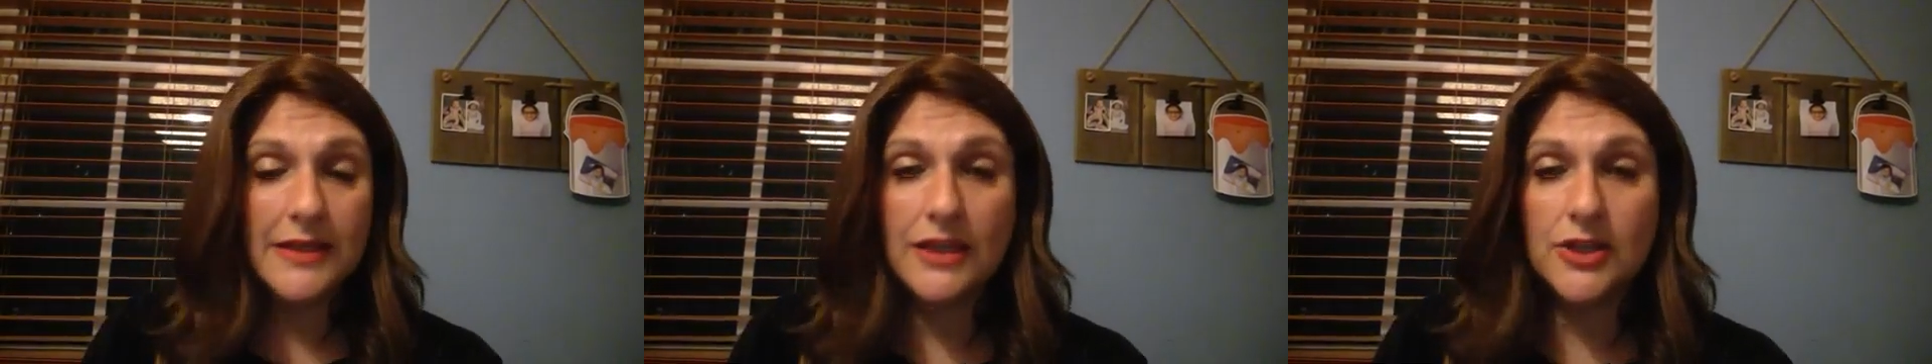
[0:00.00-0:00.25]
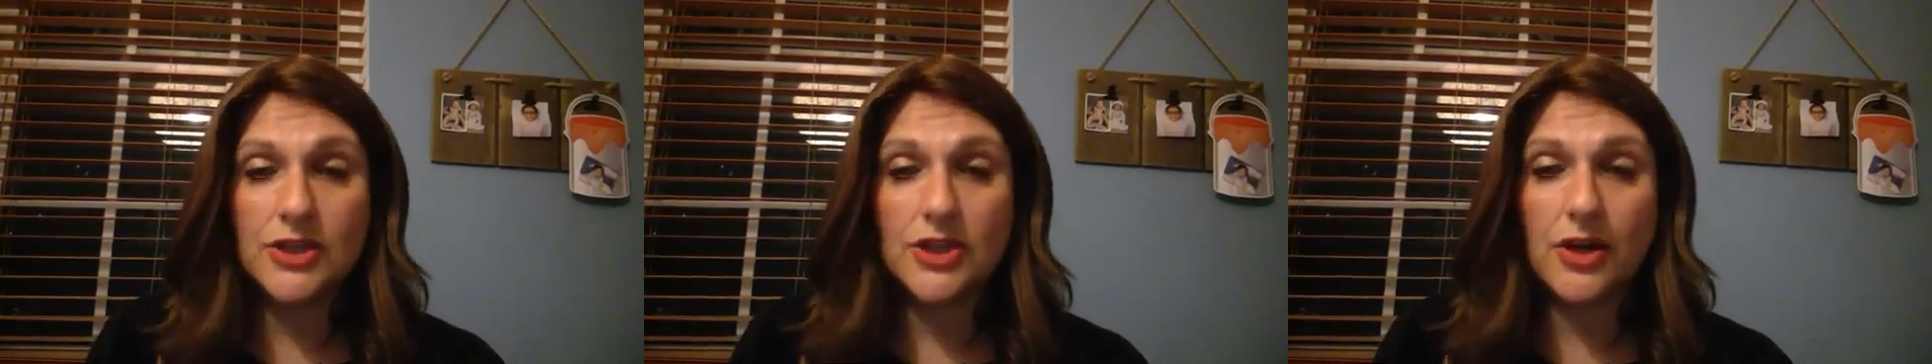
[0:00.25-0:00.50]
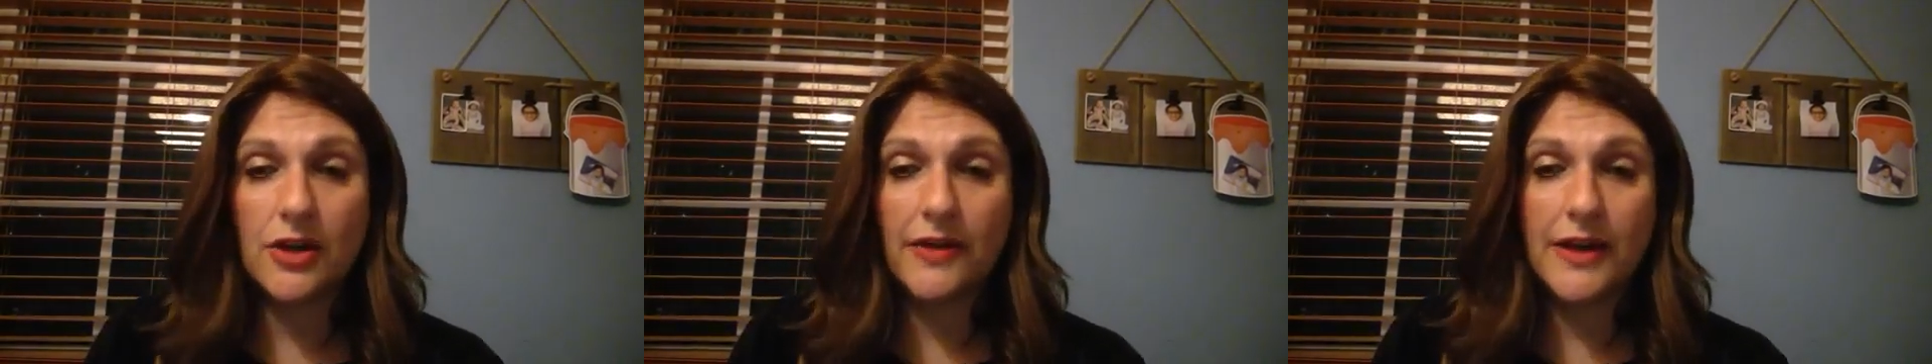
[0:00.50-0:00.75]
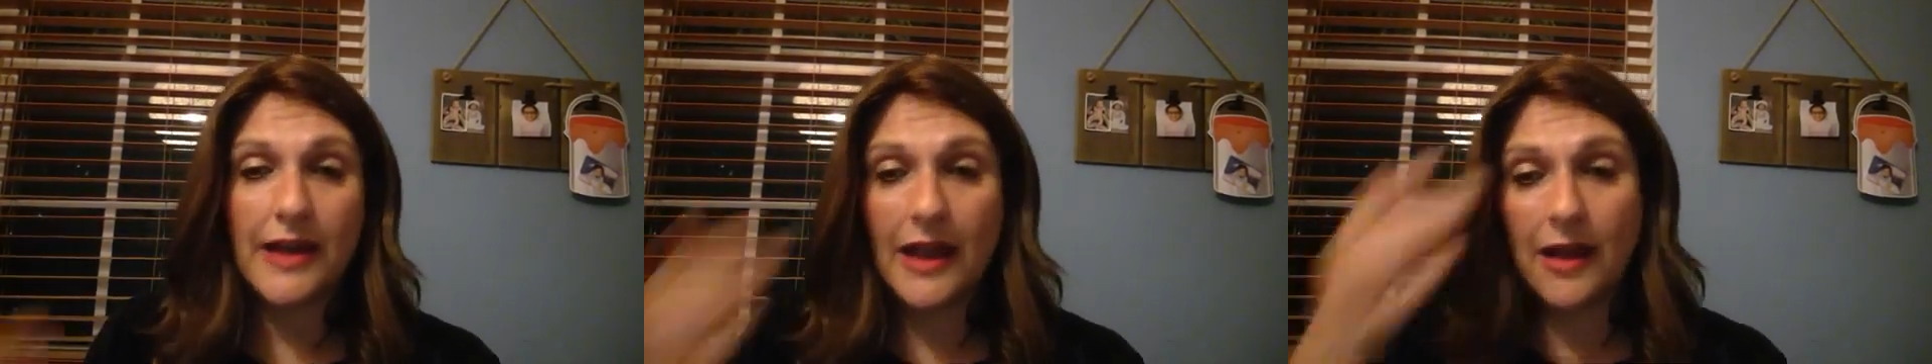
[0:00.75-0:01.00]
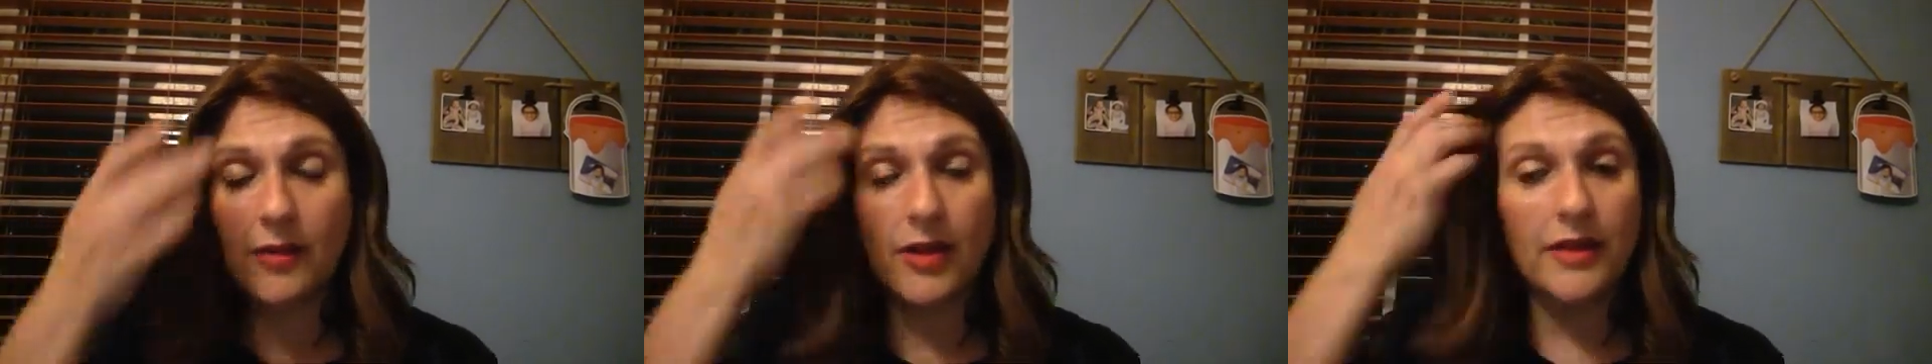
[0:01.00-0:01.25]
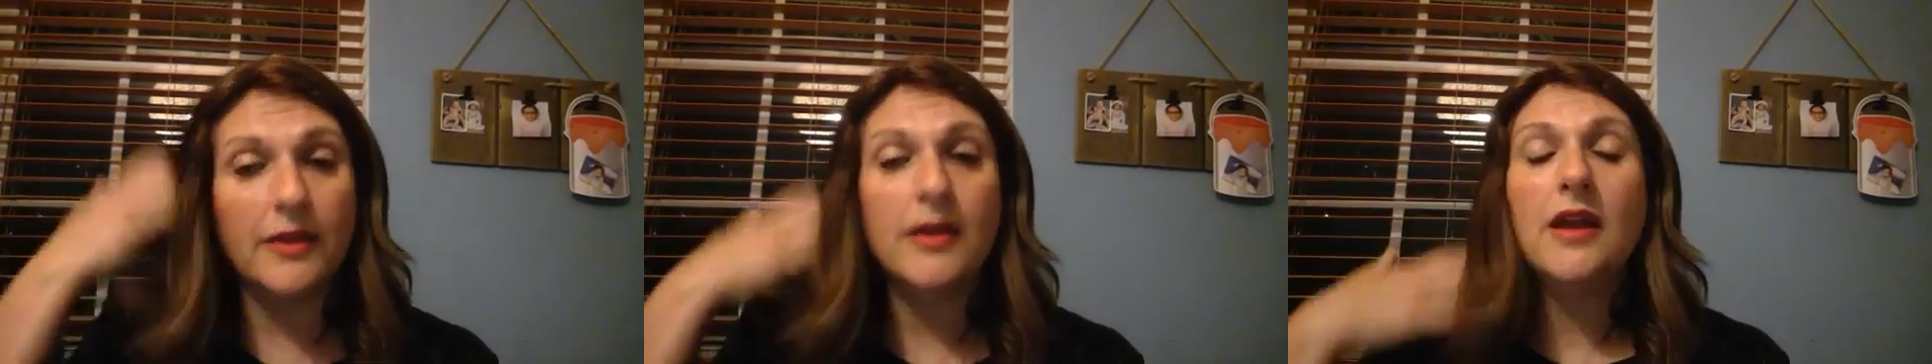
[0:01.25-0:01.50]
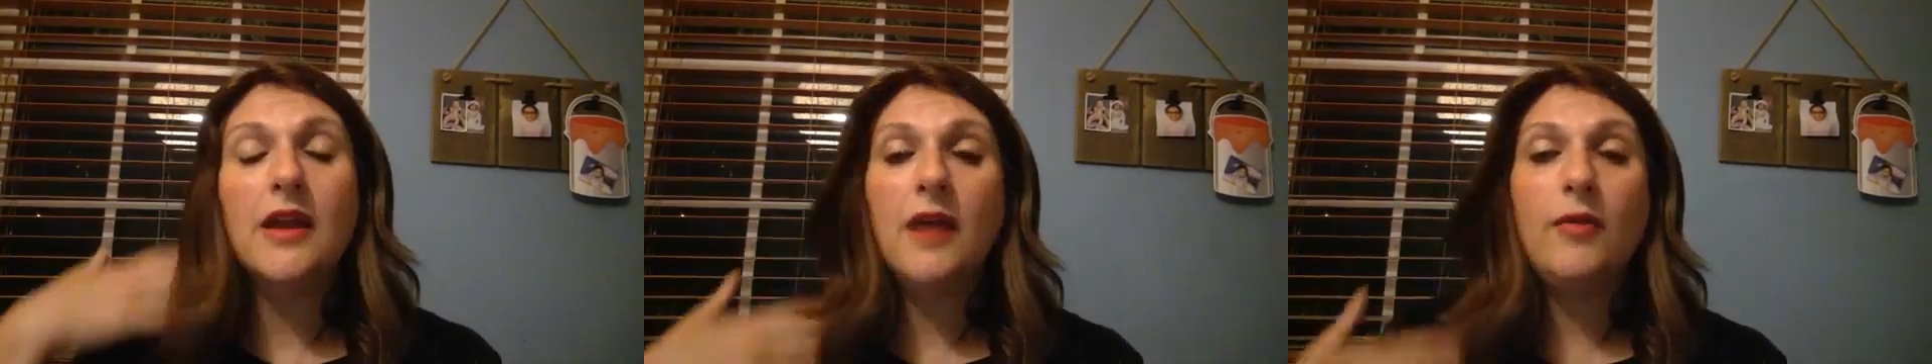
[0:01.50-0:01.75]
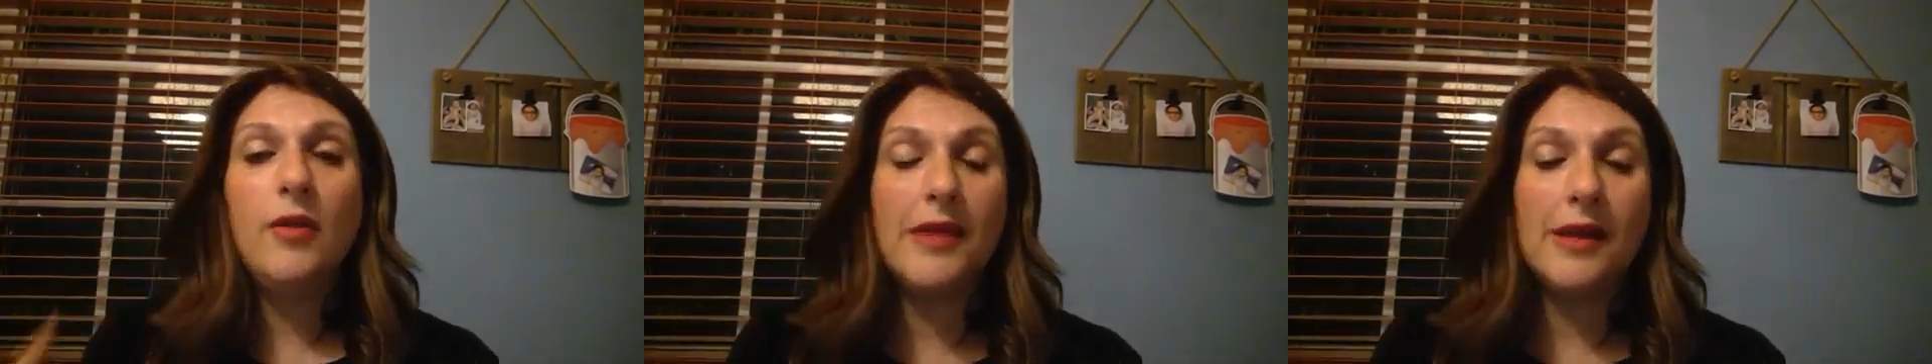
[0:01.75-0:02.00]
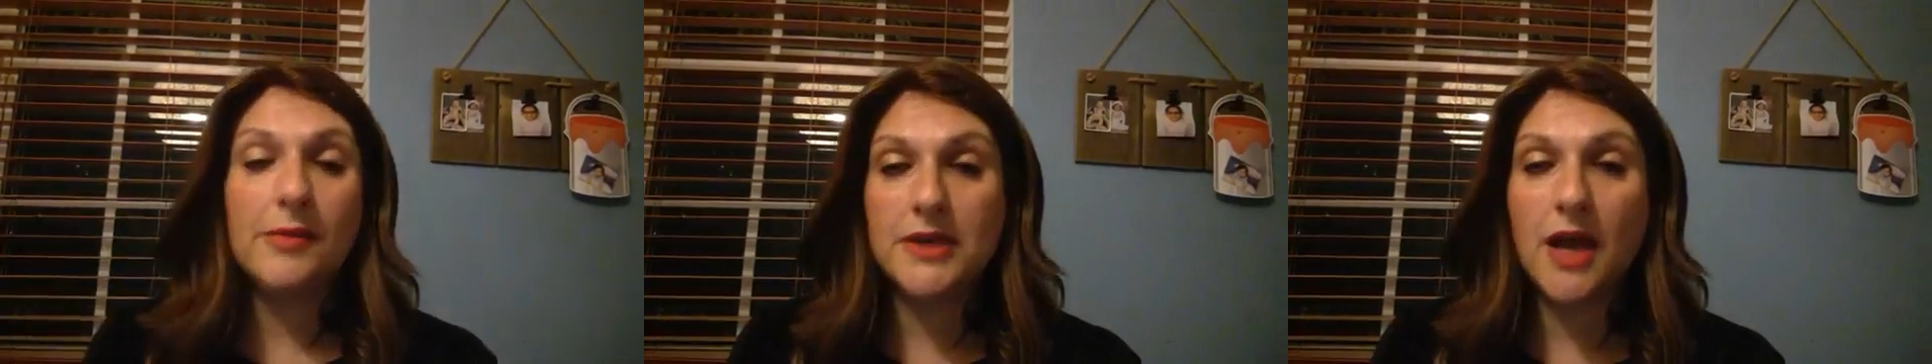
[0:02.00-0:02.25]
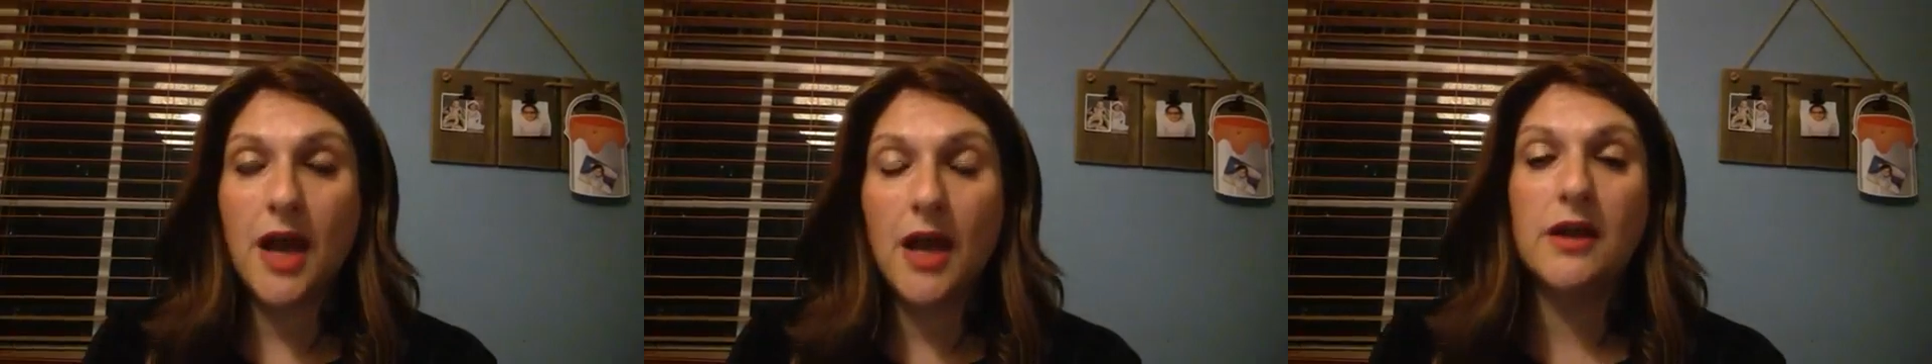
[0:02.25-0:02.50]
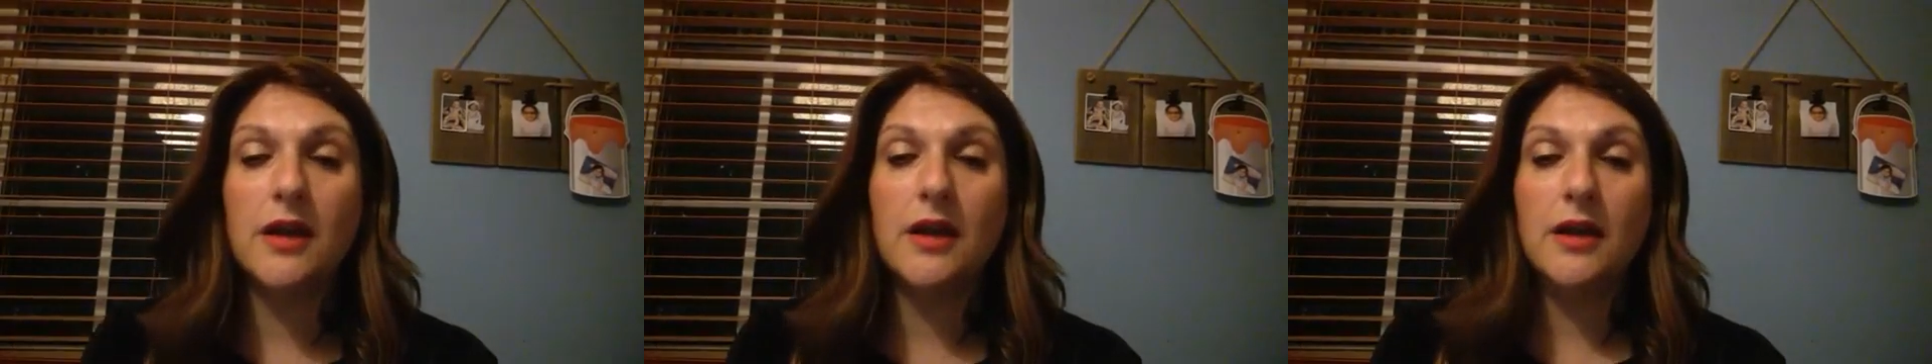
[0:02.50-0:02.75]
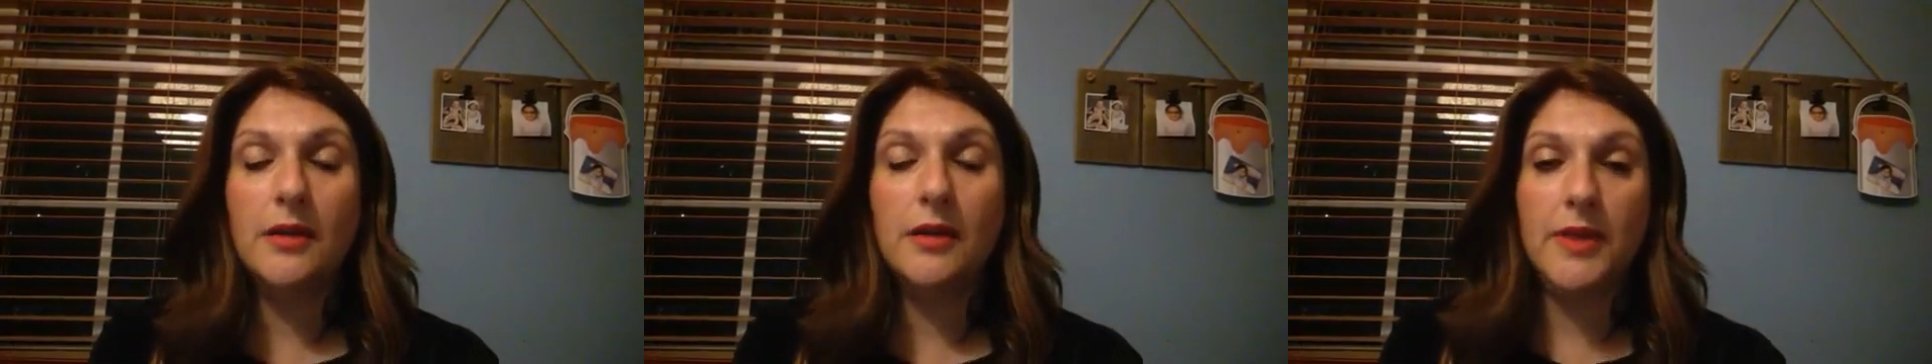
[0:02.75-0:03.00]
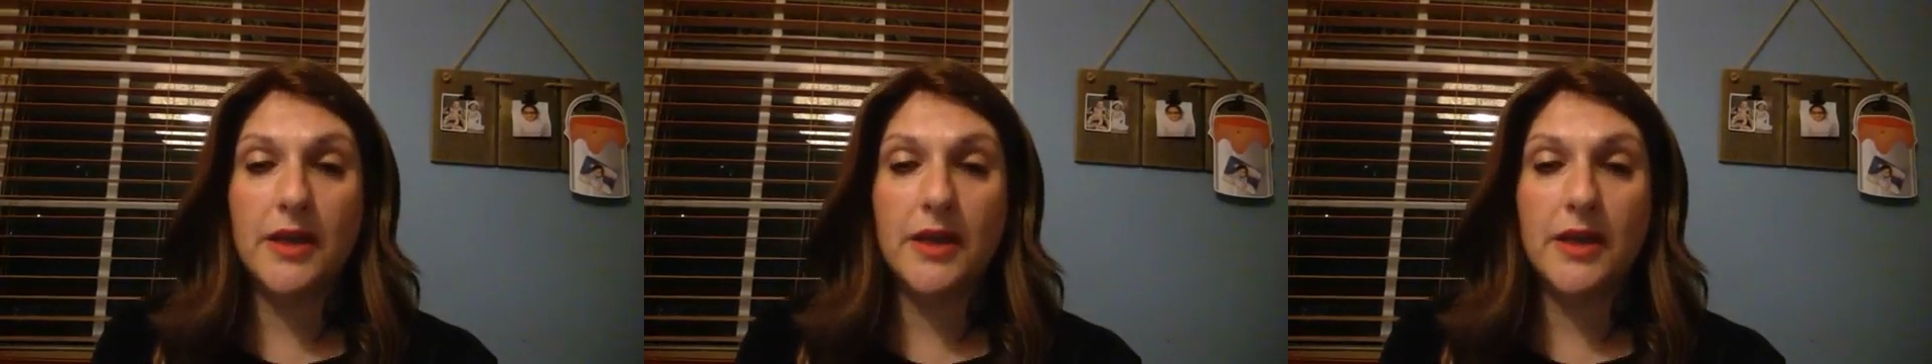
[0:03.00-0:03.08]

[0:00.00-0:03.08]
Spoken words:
teacher, and now I won't be able to hug her